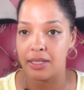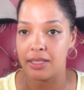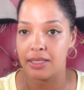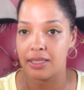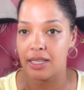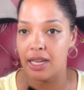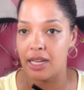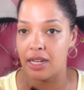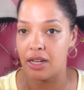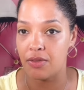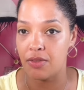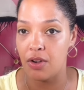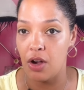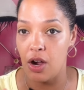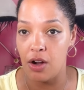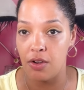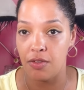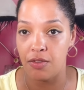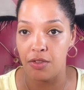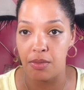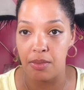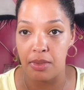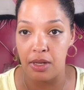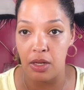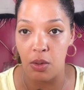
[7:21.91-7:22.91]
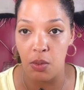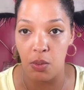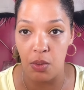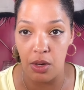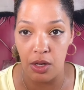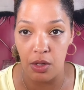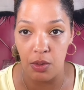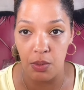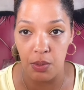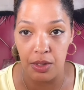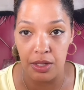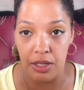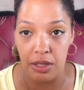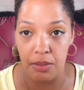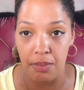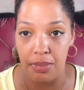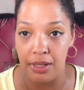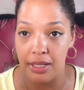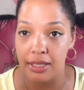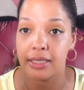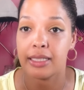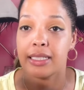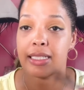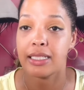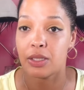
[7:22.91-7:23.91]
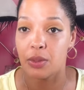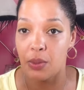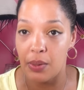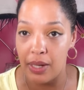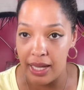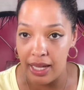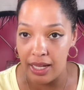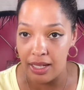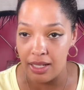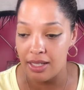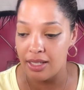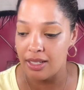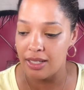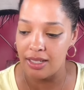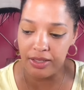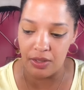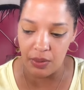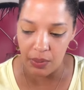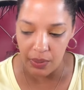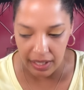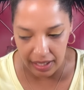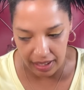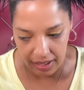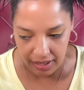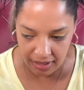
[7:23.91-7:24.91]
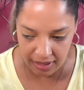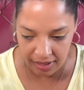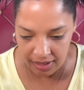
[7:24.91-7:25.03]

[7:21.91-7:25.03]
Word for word: kind of hard for me to work with, but it's okay. It's okay.